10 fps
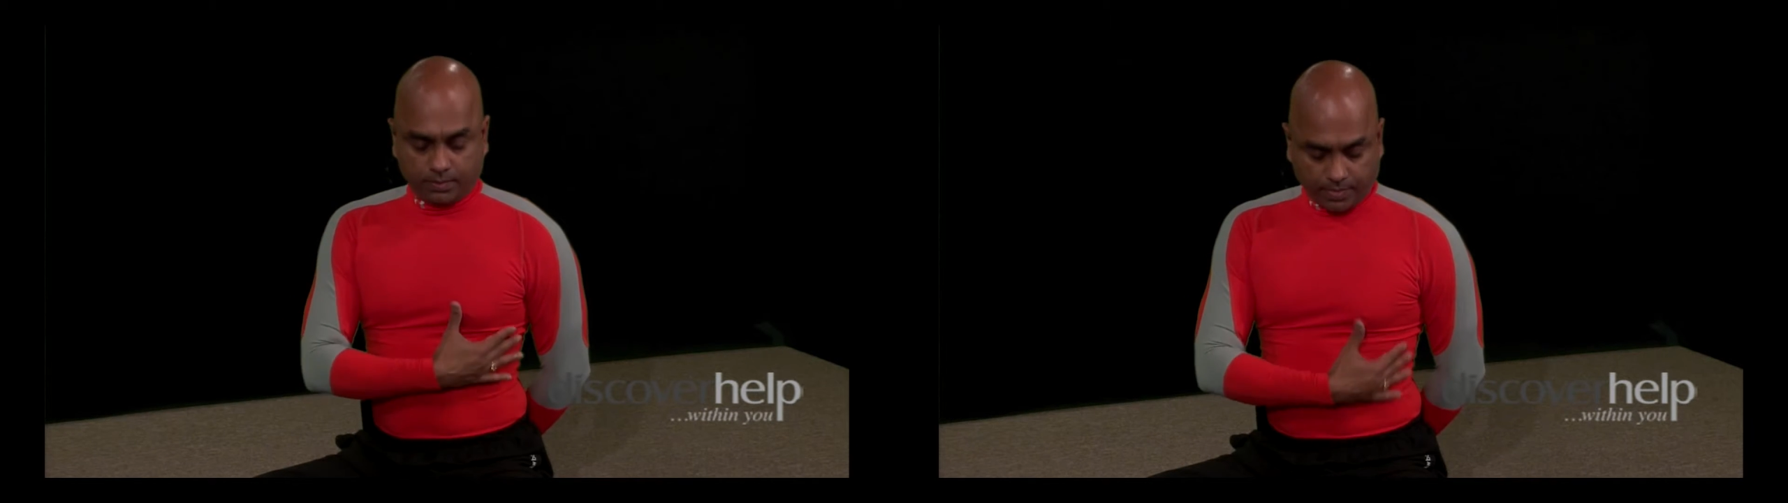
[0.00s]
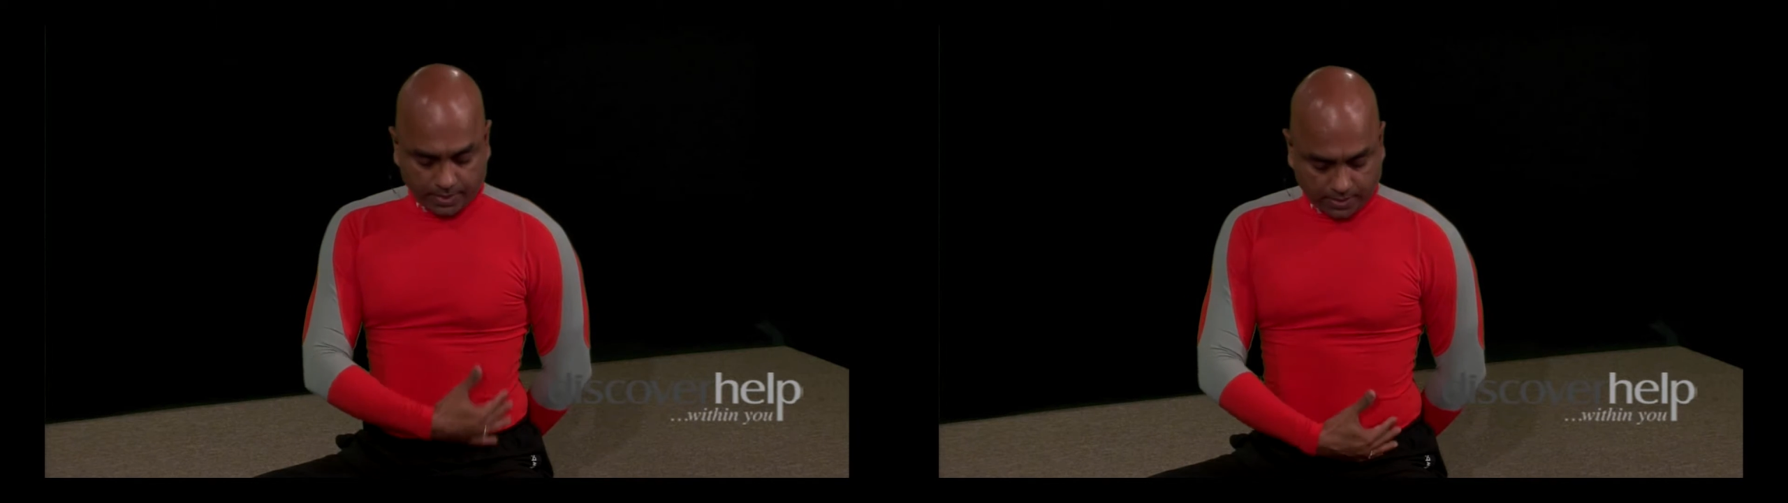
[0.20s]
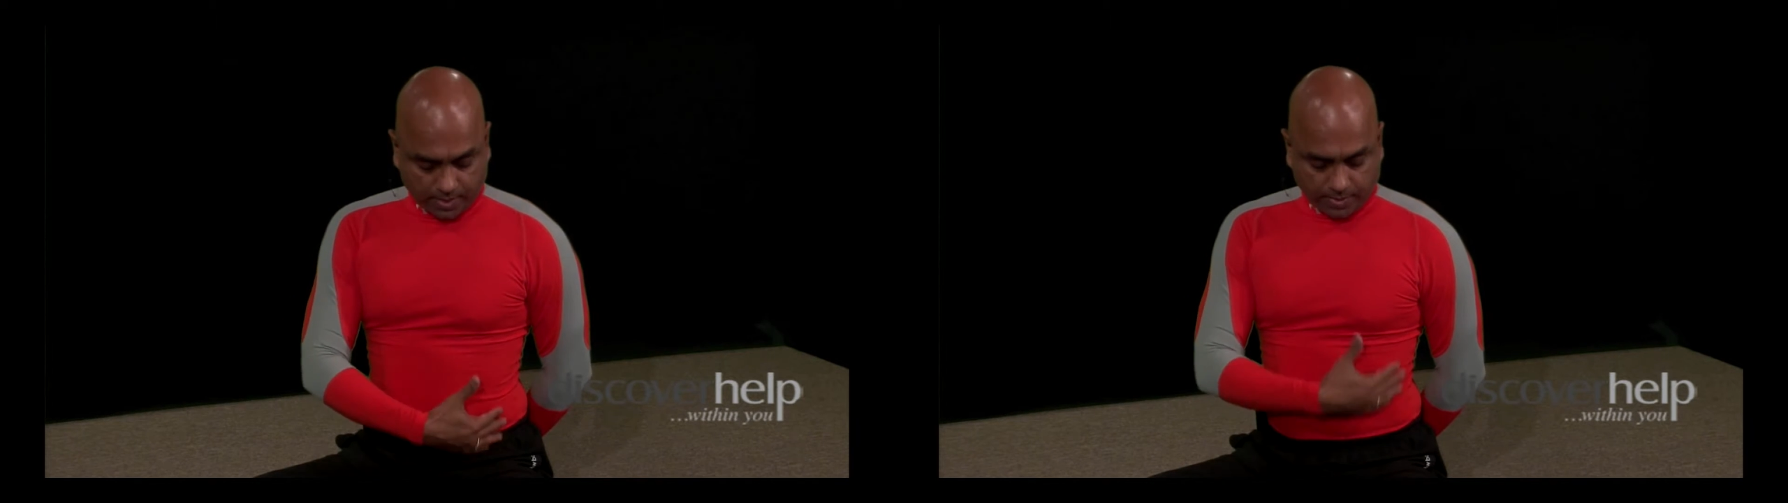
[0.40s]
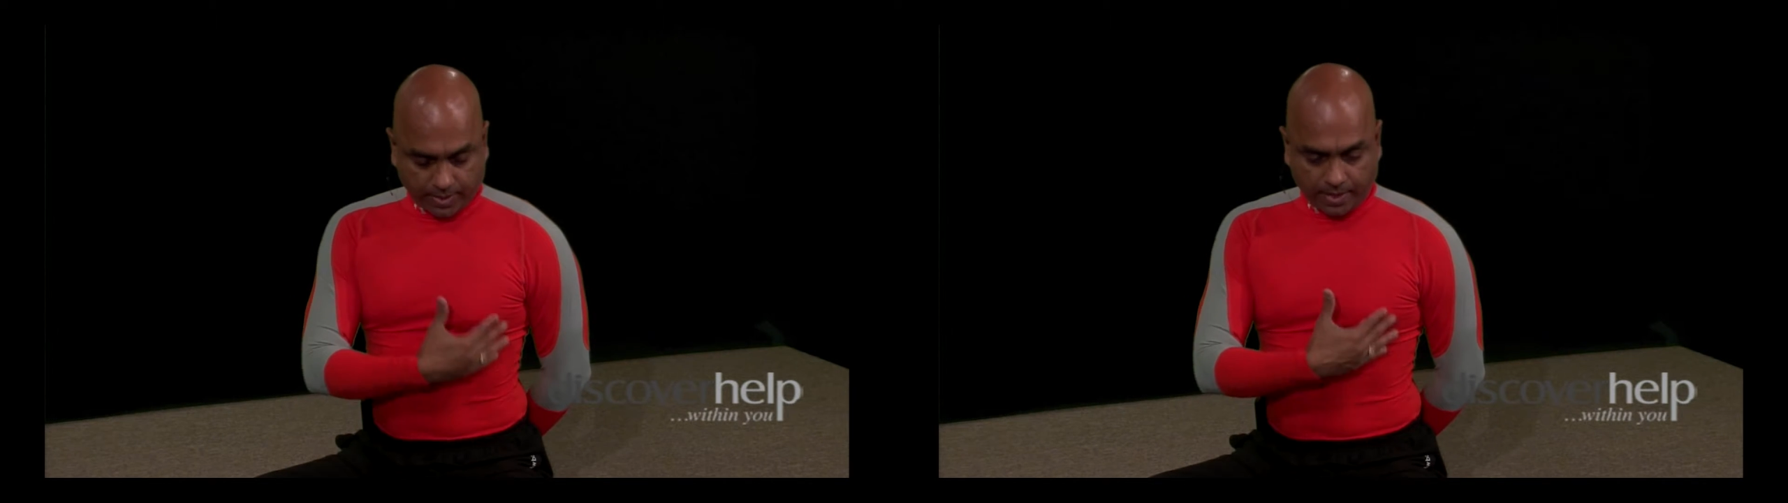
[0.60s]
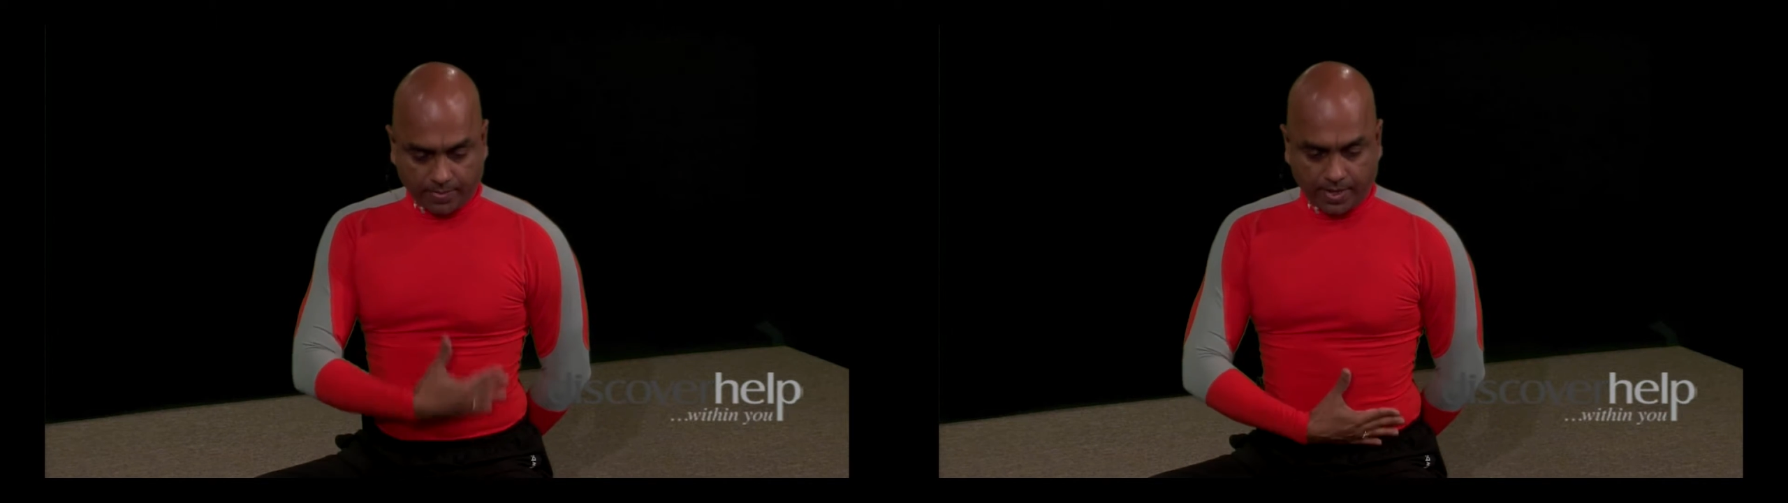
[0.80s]
my
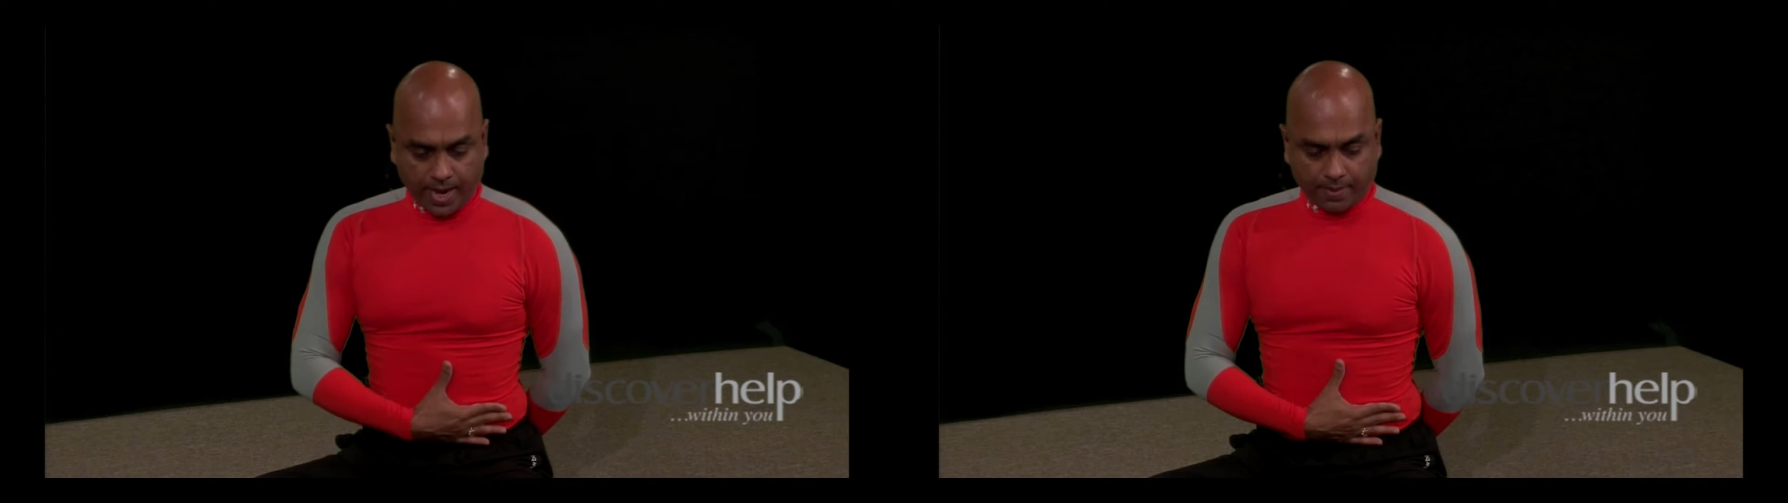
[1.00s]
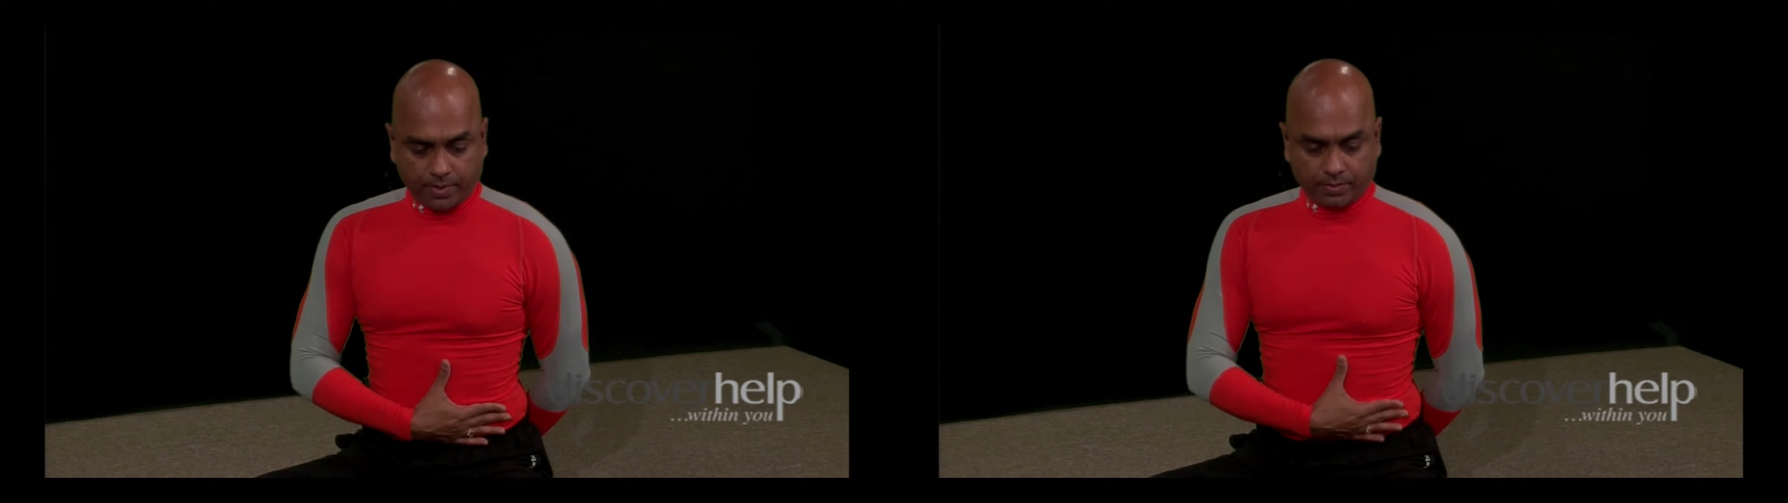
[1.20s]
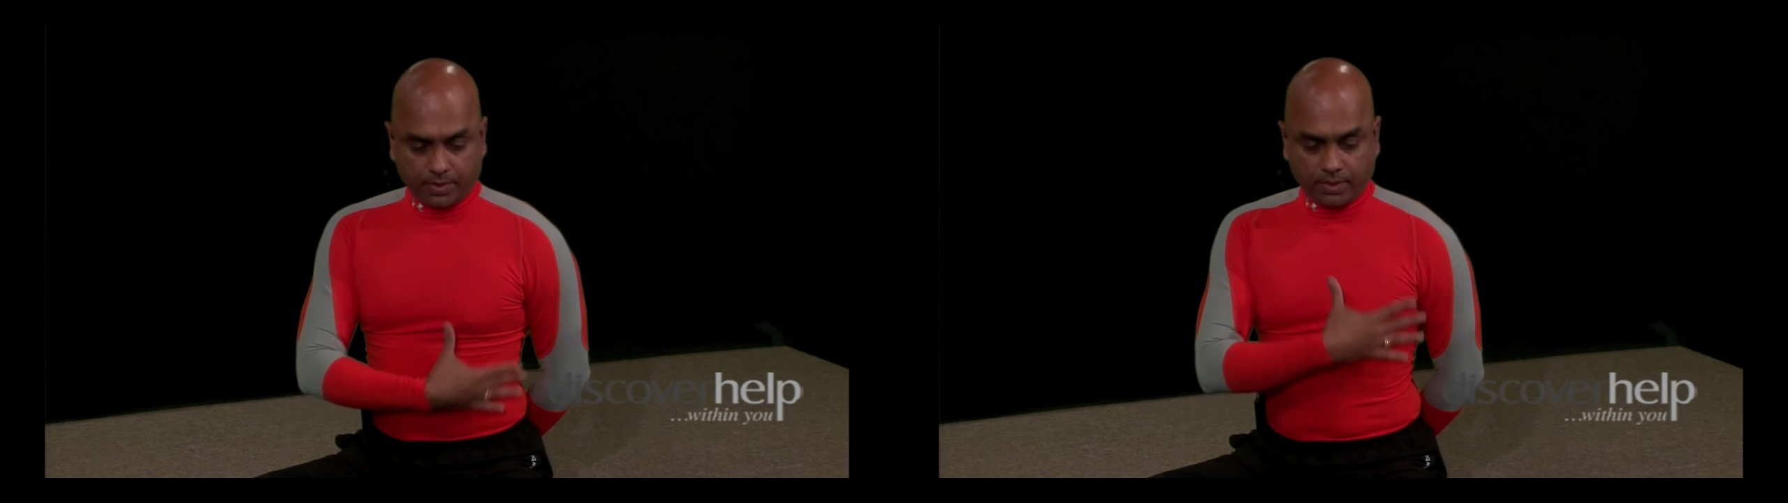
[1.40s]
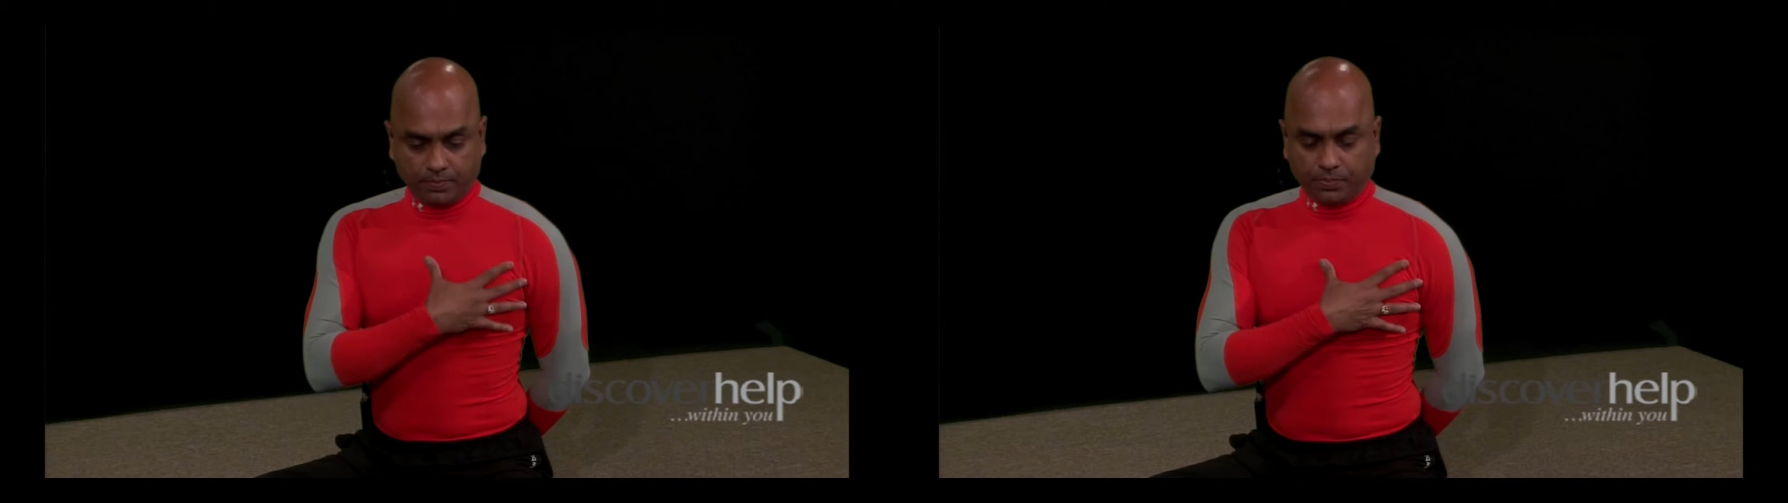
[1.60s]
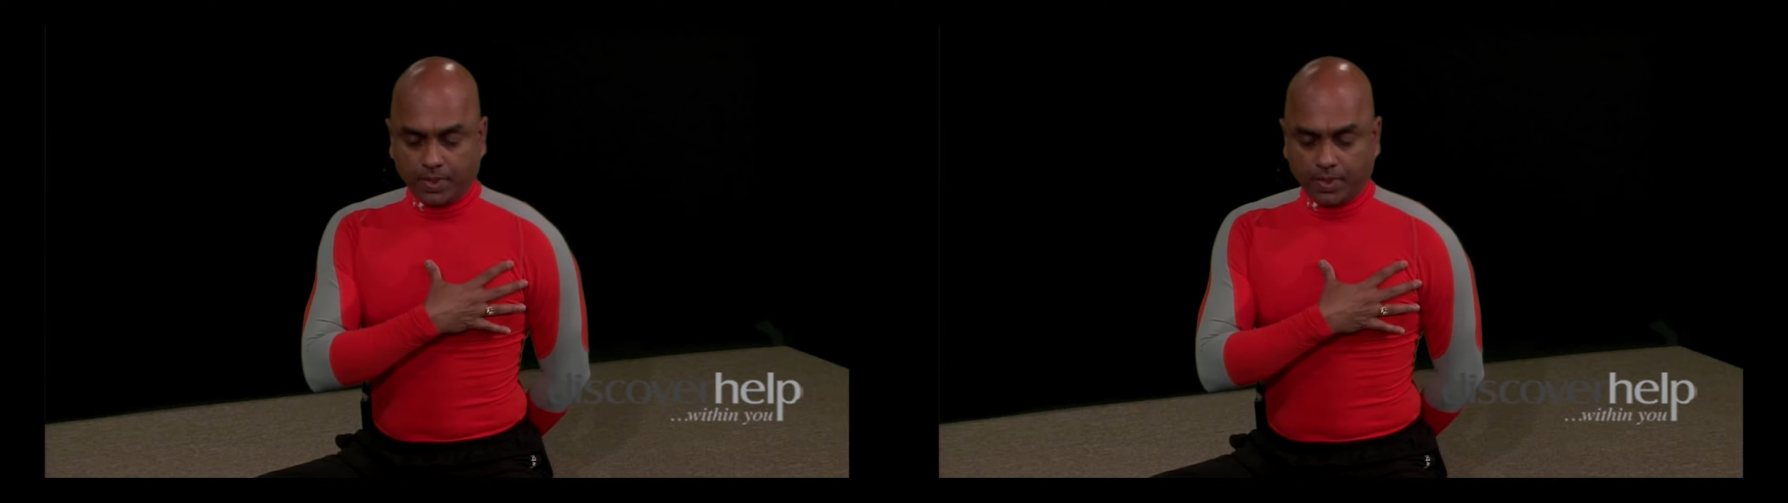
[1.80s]
stomach, my abdomen,